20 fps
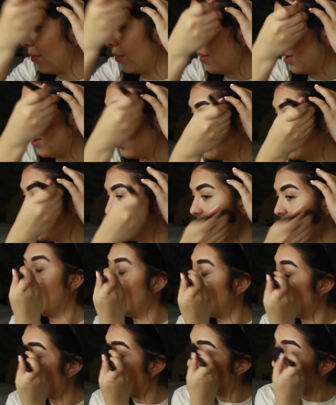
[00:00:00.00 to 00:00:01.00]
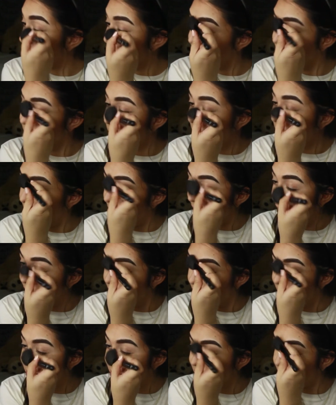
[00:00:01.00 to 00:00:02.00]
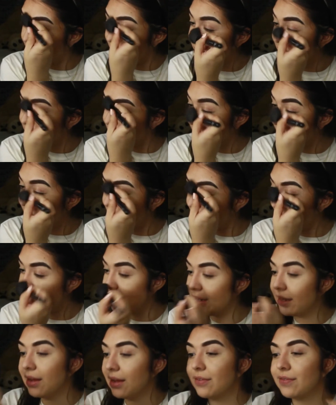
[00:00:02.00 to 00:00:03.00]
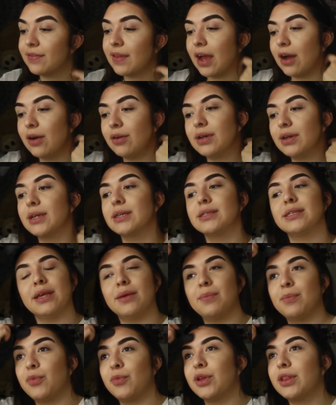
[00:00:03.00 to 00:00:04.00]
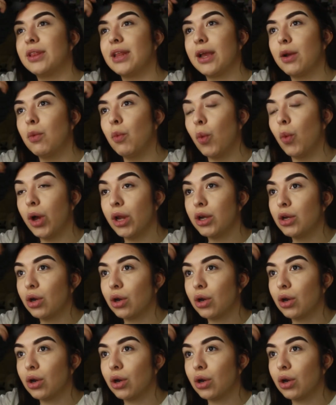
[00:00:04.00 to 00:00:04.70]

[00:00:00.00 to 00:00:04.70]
bonds and I was just there so I always felt kind of left out except with like one